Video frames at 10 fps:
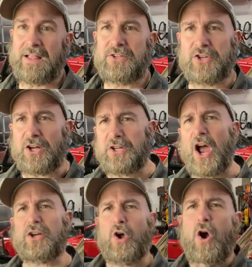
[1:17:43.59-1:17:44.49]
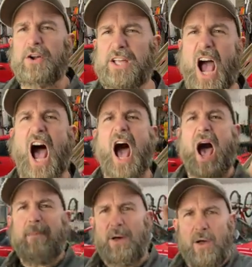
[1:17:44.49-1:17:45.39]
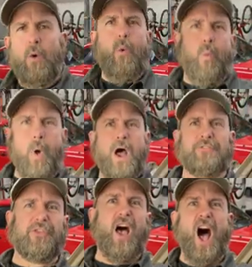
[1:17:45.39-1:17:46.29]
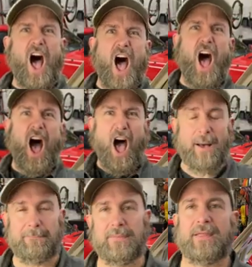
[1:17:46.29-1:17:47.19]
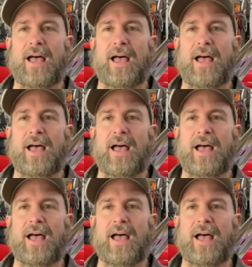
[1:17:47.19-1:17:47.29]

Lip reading: Junkyard Corn Cob! What's up?